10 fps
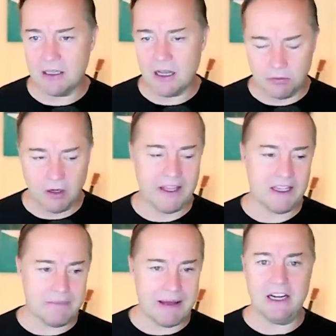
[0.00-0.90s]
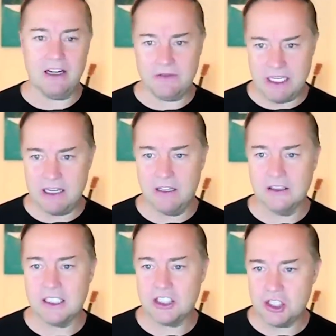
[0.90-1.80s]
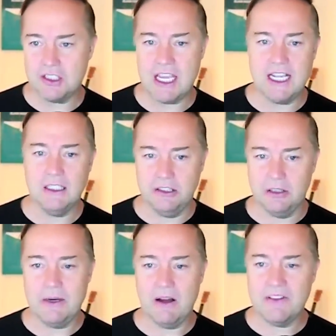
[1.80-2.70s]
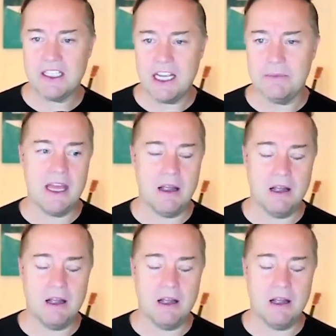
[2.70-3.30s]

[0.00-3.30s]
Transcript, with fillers: a really competitive deal to just take a little bit off the table.